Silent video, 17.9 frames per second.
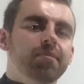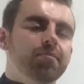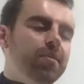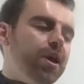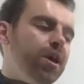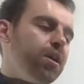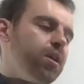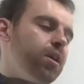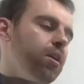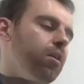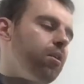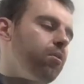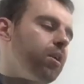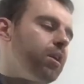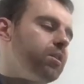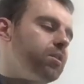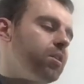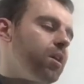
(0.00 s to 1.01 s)
make here
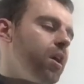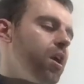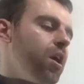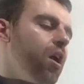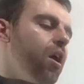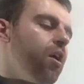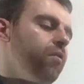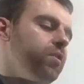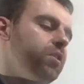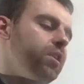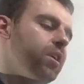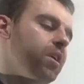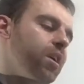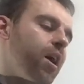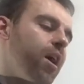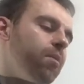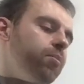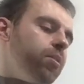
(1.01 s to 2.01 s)
is, obviously it
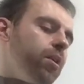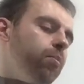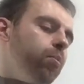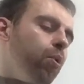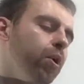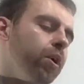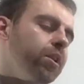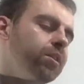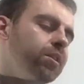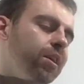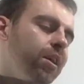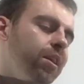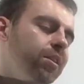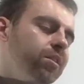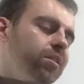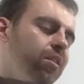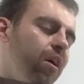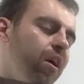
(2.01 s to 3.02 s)
can't be a point
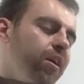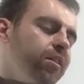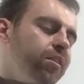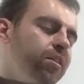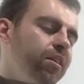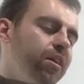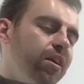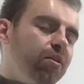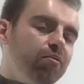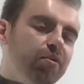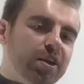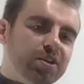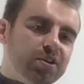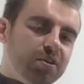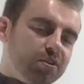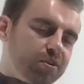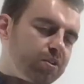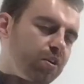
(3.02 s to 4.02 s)
inside the
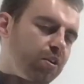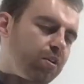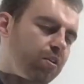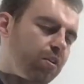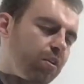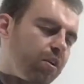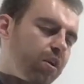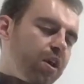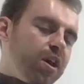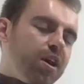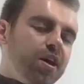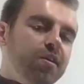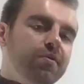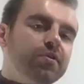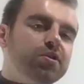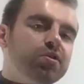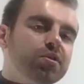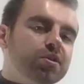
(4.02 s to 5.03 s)
original circle.
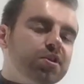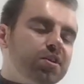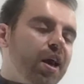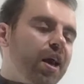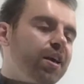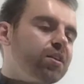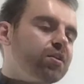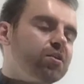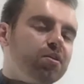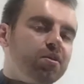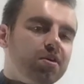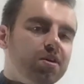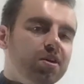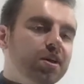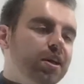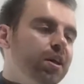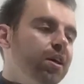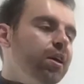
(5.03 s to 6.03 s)
If it touches
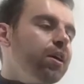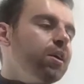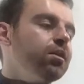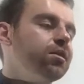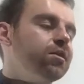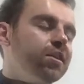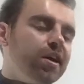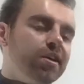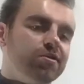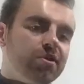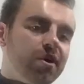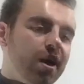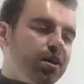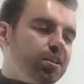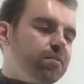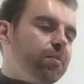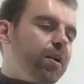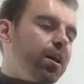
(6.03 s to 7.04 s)
externally, the centre
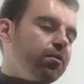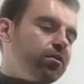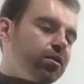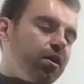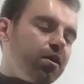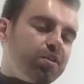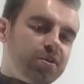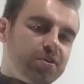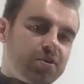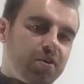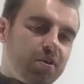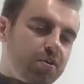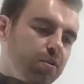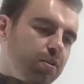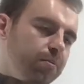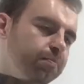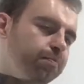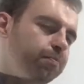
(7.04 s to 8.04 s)
has to be outside the
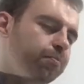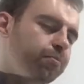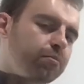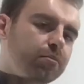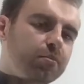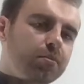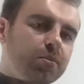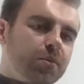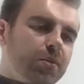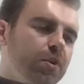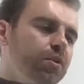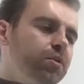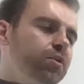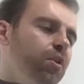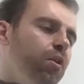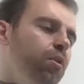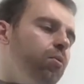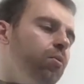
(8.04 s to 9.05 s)
circle.
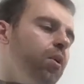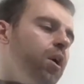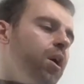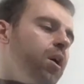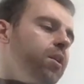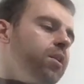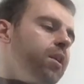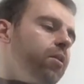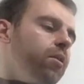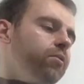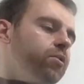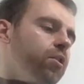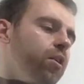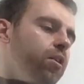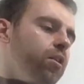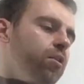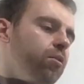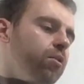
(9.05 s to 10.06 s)
So now I've
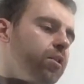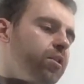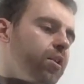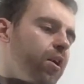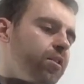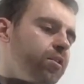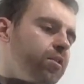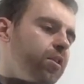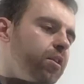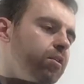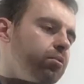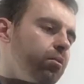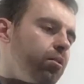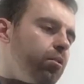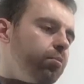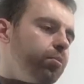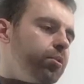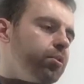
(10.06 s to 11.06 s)
drawn a load of dots there, so
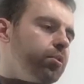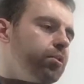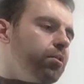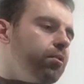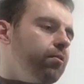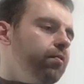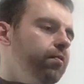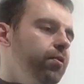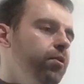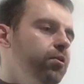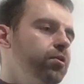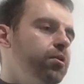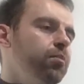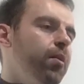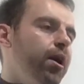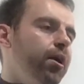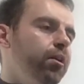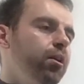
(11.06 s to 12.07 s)
I hope it doesn't confuse
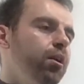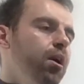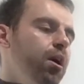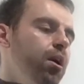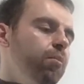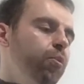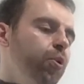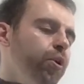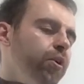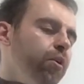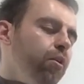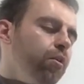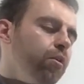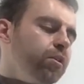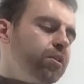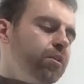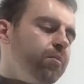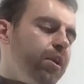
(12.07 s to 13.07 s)
the matter, but
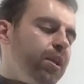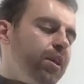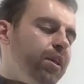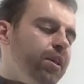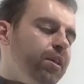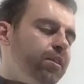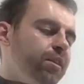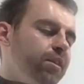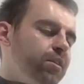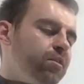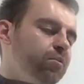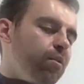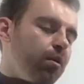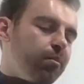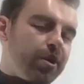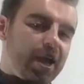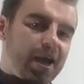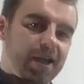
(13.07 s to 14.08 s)
ultimately this is
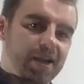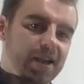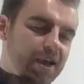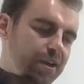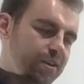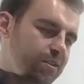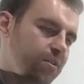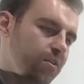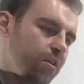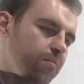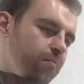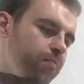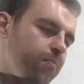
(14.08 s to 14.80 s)
what we had last time.